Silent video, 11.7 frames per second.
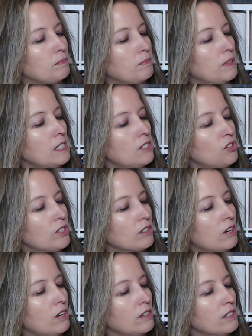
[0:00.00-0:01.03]
this just
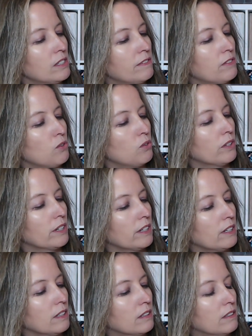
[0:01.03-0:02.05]
calls
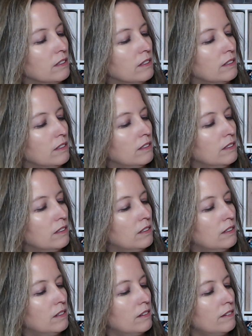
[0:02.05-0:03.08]
for
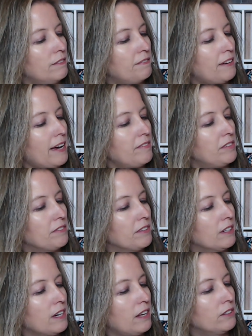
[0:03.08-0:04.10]
5
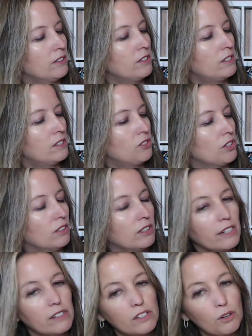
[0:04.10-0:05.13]
different colors, General
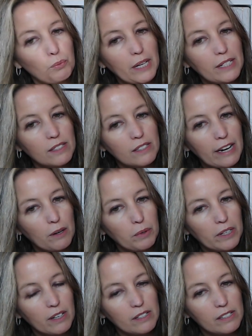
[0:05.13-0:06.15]
Arts and Weeks dye
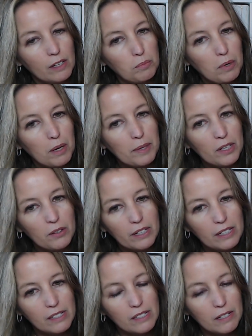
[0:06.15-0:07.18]
works. So I'll probably go
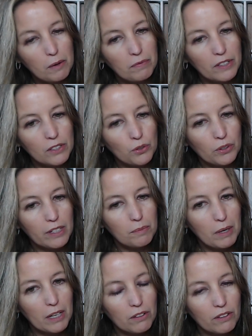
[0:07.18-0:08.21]
ahead and sub Victorian
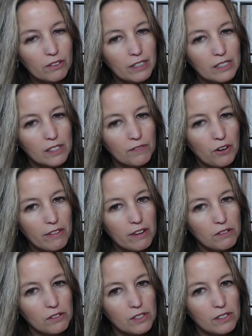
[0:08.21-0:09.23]
motto threads for
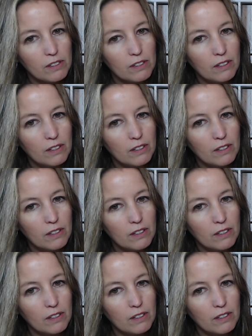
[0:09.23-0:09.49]
those.